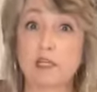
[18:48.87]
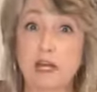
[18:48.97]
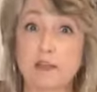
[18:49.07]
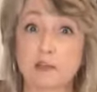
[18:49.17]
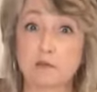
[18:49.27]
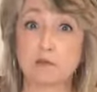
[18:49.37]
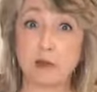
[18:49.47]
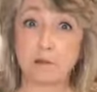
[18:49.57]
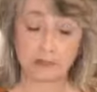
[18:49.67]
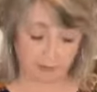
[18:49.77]
another
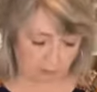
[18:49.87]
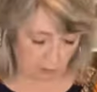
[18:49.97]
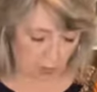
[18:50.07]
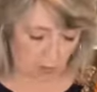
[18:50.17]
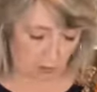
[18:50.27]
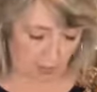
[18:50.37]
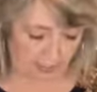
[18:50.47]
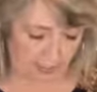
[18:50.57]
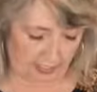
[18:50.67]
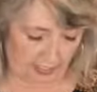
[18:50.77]
ribbon bow
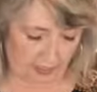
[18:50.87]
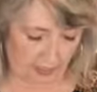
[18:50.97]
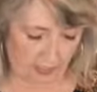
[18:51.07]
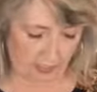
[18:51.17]
on here.